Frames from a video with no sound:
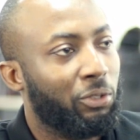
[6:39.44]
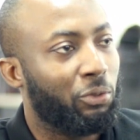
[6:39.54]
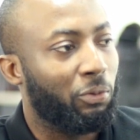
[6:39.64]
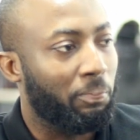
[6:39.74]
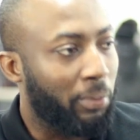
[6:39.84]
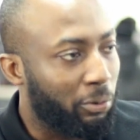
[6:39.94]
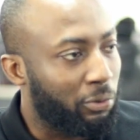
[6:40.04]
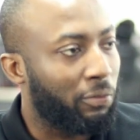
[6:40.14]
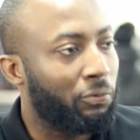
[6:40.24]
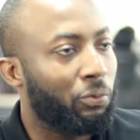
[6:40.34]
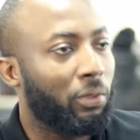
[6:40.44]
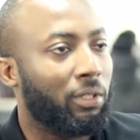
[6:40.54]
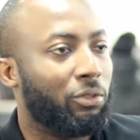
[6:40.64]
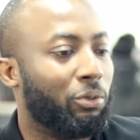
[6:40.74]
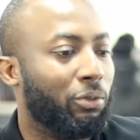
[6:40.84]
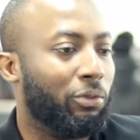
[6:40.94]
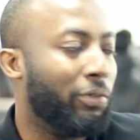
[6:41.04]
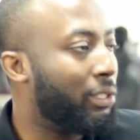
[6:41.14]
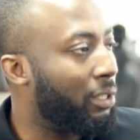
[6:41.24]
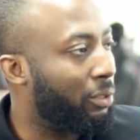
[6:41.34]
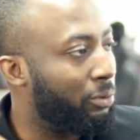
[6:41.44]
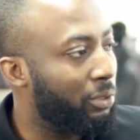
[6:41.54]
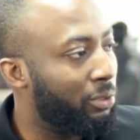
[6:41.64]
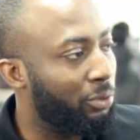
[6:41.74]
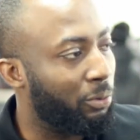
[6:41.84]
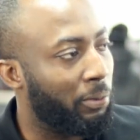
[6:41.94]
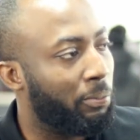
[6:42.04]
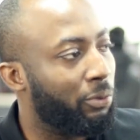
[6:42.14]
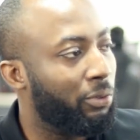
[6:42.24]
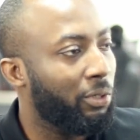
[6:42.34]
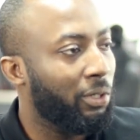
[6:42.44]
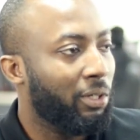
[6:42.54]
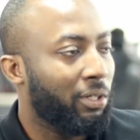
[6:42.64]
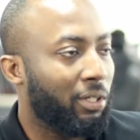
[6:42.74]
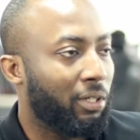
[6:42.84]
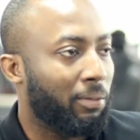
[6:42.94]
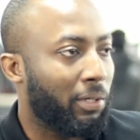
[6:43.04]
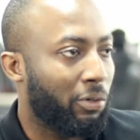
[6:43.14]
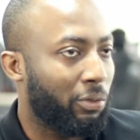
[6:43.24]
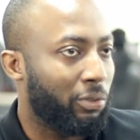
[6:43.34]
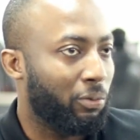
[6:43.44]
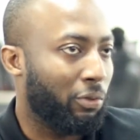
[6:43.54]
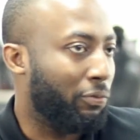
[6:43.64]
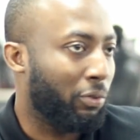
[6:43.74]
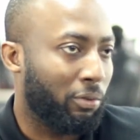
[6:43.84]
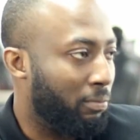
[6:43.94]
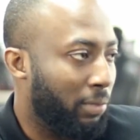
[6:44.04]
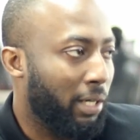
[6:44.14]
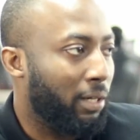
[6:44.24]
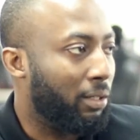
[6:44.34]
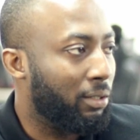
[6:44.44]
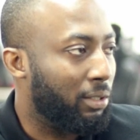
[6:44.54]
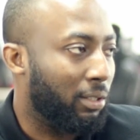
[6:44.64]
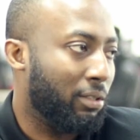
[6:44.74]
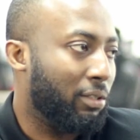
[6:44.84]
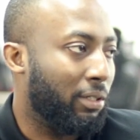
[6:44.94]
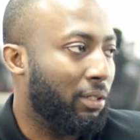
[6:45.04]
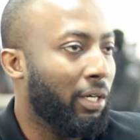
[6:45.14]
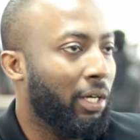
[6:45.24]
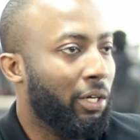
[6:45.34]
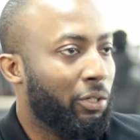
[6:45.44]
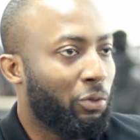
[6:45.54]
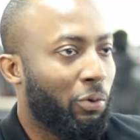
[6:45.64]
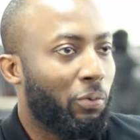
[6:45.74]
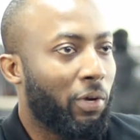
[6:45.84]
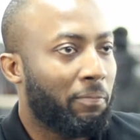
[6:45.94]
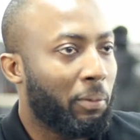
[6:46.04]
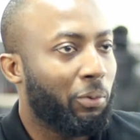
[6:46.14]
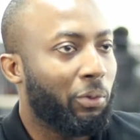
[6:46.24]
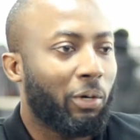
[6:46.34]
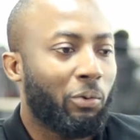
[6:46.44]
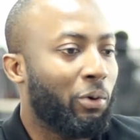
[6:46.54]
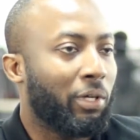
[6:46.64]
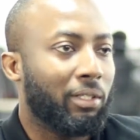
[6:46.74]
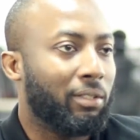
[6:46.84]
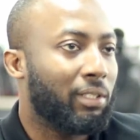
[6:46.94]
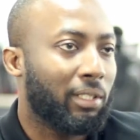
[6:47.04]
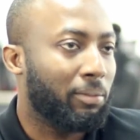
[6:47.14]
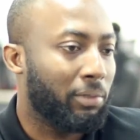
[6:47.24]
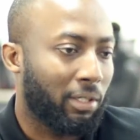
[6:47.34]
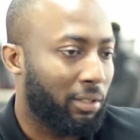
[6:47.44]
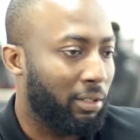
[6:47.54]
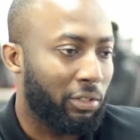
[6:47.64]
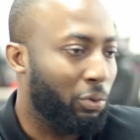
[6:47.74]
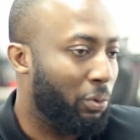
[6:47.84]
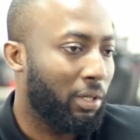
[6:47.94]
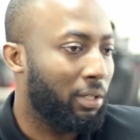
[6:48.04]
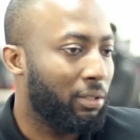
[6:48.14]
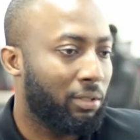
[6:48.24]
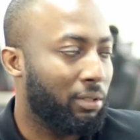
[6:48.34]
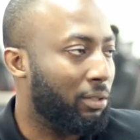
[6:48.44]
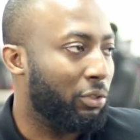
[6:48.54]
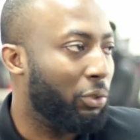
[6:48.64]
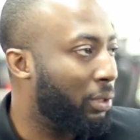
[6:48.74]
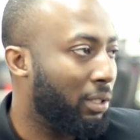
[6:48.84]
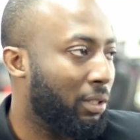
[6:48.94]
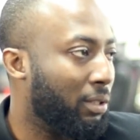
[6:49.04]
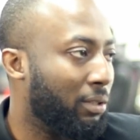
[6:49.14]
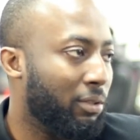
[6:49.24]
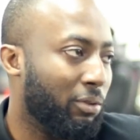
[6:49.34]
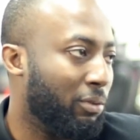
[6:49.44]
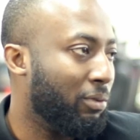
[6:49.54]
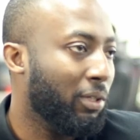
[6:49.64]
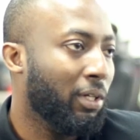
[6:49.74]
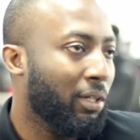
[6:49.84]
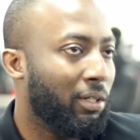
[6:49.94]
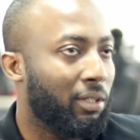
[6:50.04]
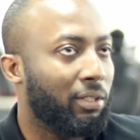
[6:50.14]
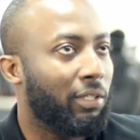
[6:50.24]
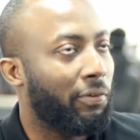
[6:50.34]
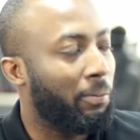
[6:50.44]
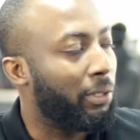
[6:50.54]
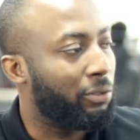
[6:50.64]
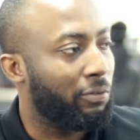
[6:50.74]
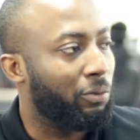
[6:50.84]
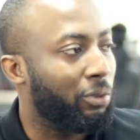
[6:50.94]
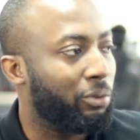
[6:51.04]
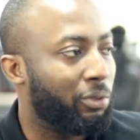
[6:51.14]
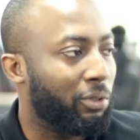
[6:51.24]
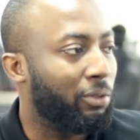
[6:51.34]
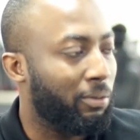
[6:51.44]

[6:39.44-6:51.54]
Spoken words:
to build software to reach out to people across the world from here in Nigeria. So we have people that work in teams in US, in UK, in different parts of the world. So.